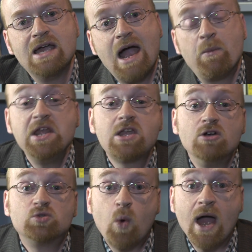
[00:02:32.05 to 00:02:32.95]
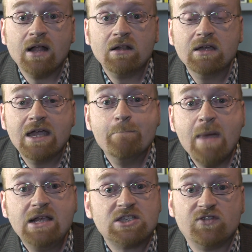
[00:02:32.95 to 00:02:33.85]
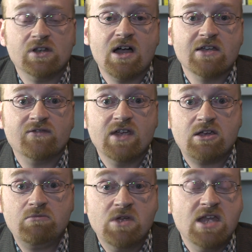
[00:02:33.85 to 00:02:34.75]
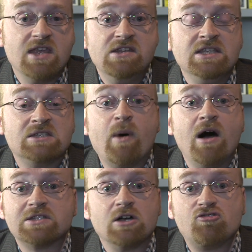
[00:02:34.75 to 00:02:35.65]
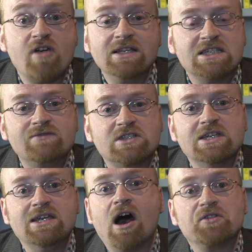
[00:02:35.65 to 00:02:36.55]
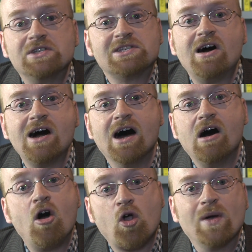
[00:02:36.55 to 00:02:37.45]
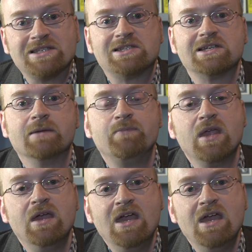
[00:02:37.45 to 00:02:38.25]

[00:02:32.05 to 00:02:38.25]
And when it goes well, it makes for life. It, it, it inspires our creativity, our desire, our questing.